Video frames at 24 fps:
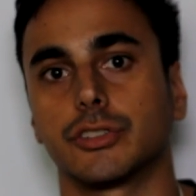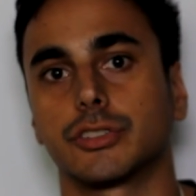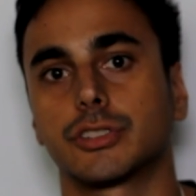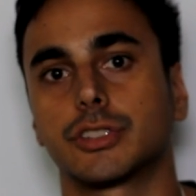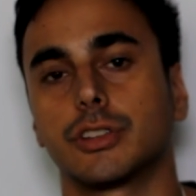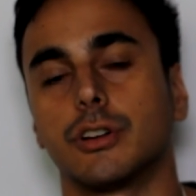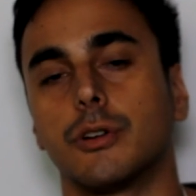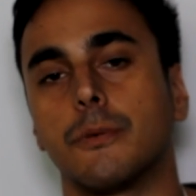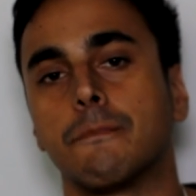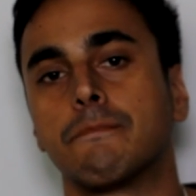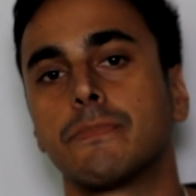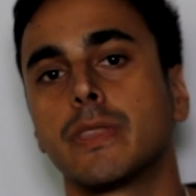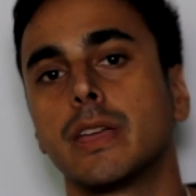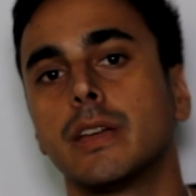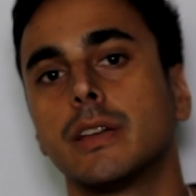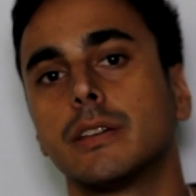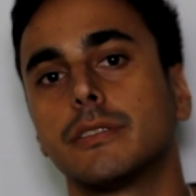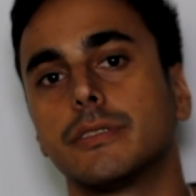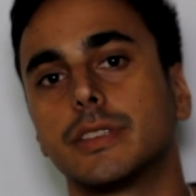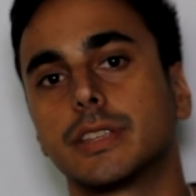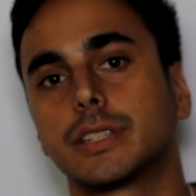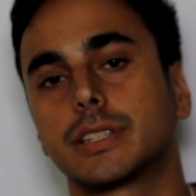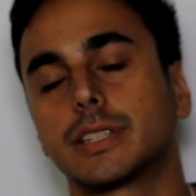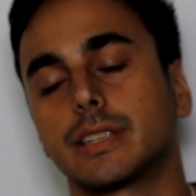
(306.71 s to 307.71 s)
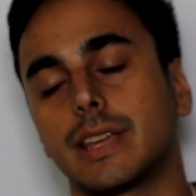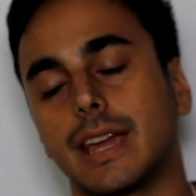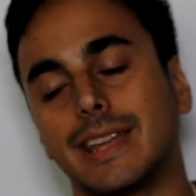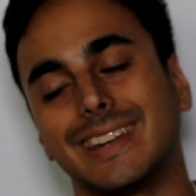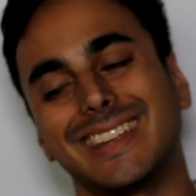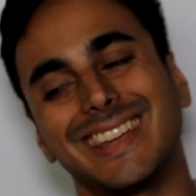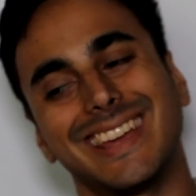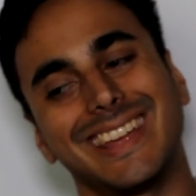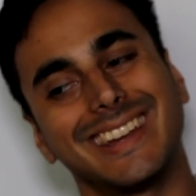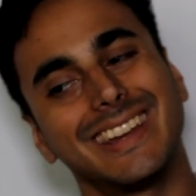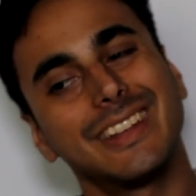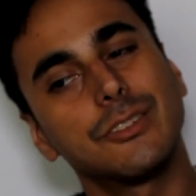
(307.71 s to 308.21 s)
So this, and
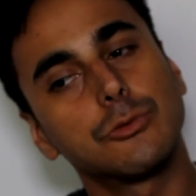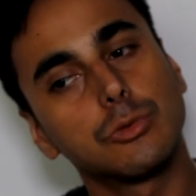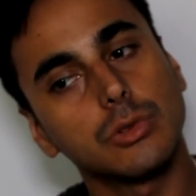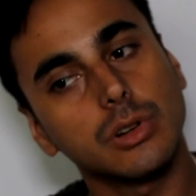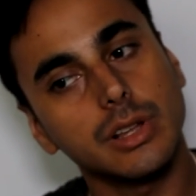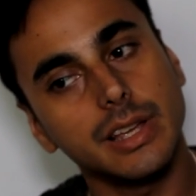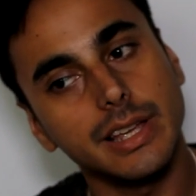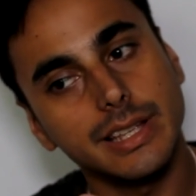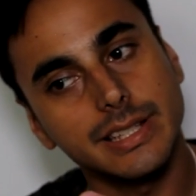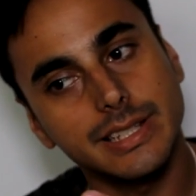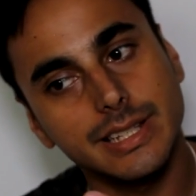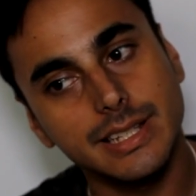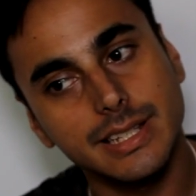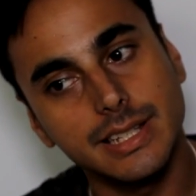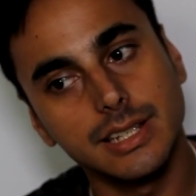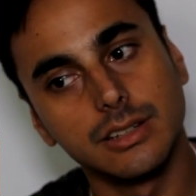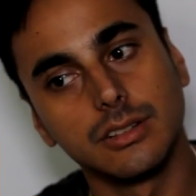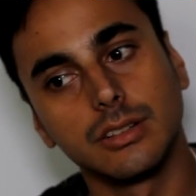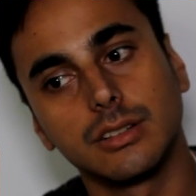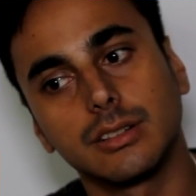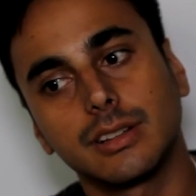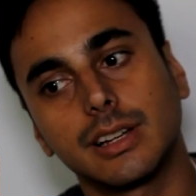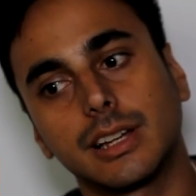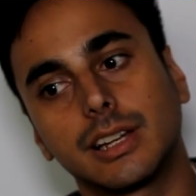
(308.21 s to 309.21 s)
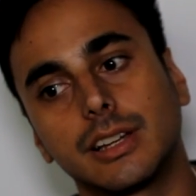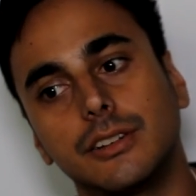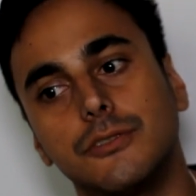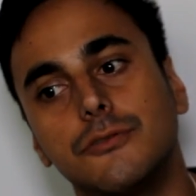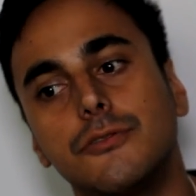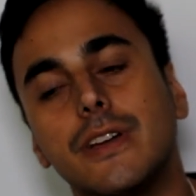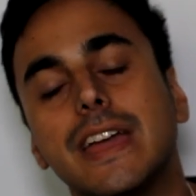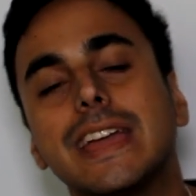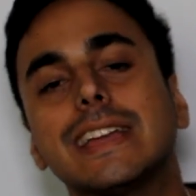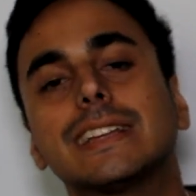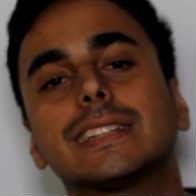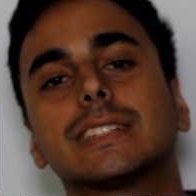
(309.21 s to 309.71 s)
it still
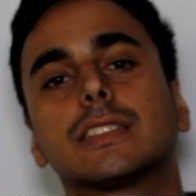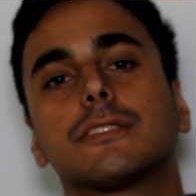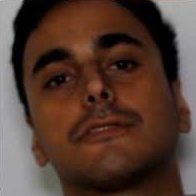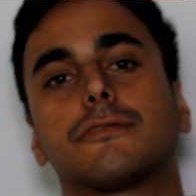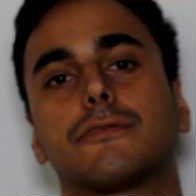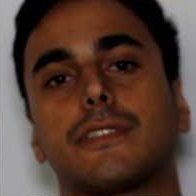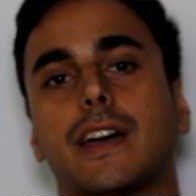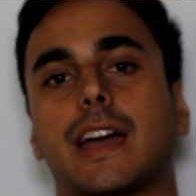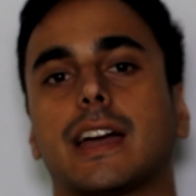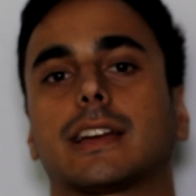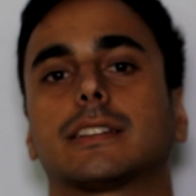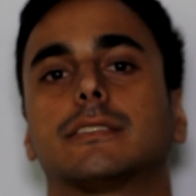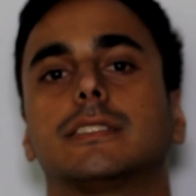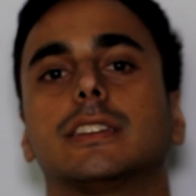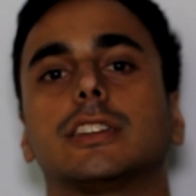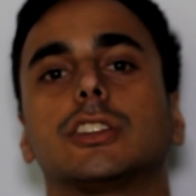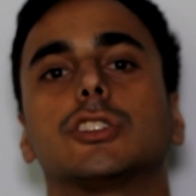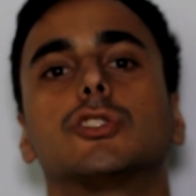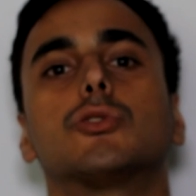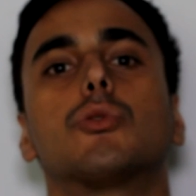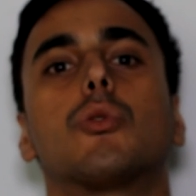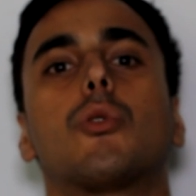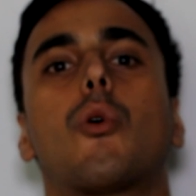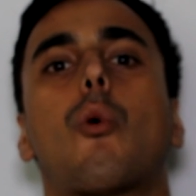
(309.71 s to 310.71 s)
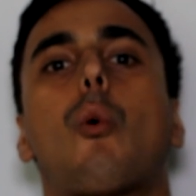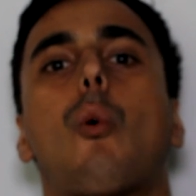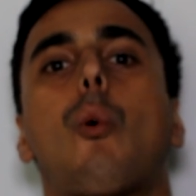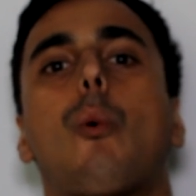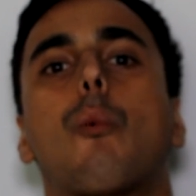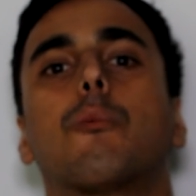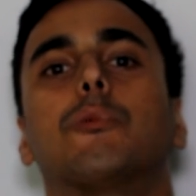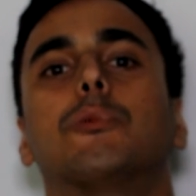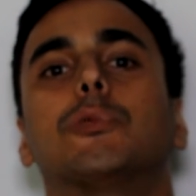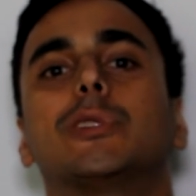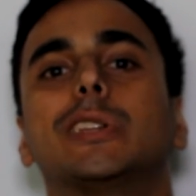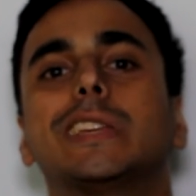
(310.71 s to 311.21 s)
conveys the fact that you
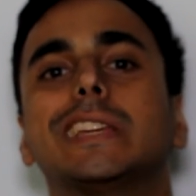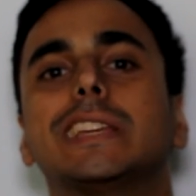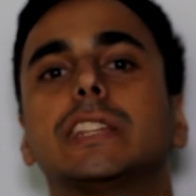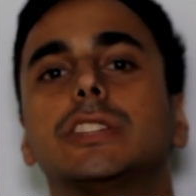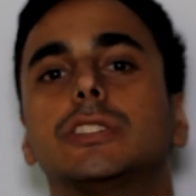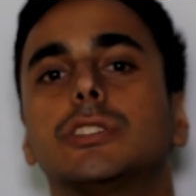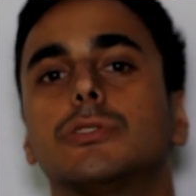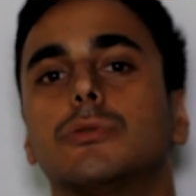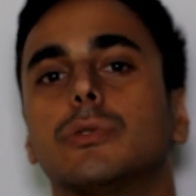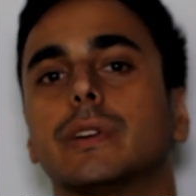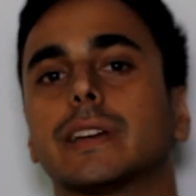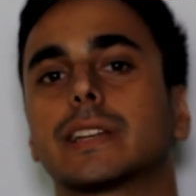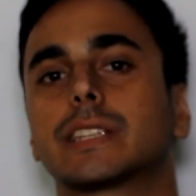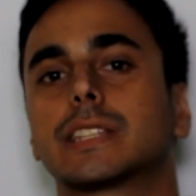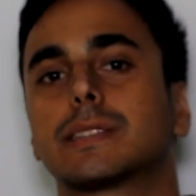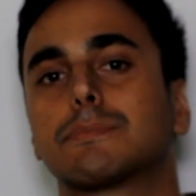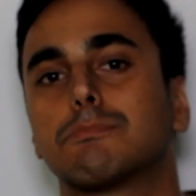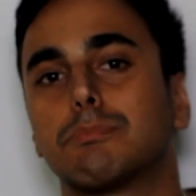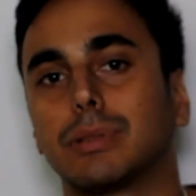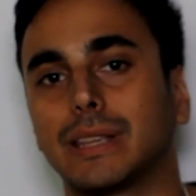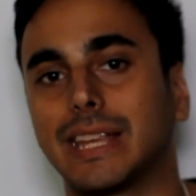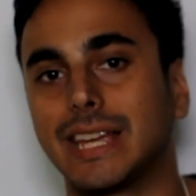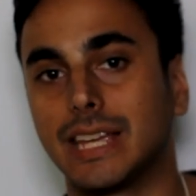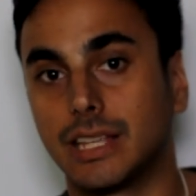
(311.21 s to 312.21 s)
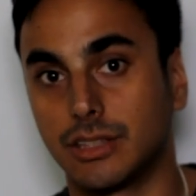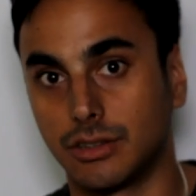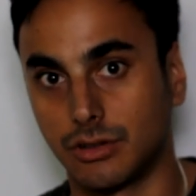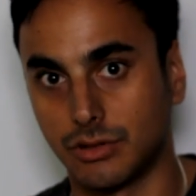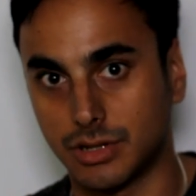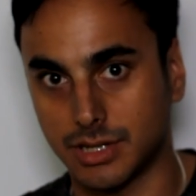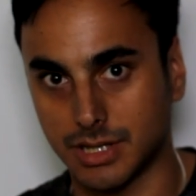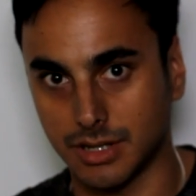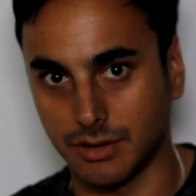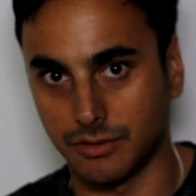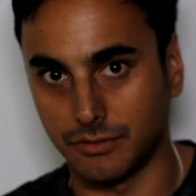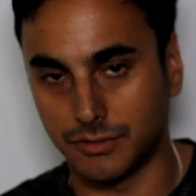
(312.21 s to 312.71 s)
need to explain
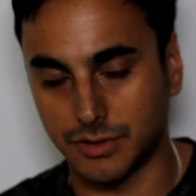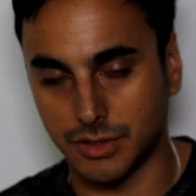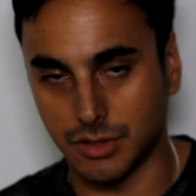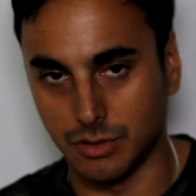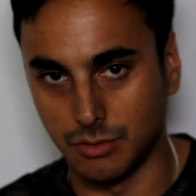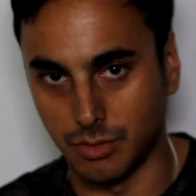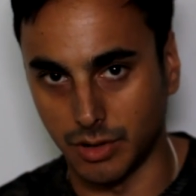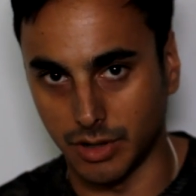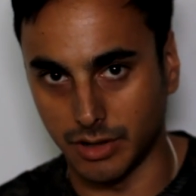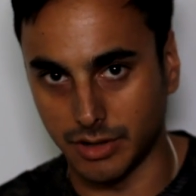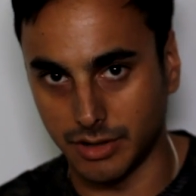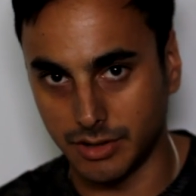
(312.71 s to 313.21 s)
yourself to her.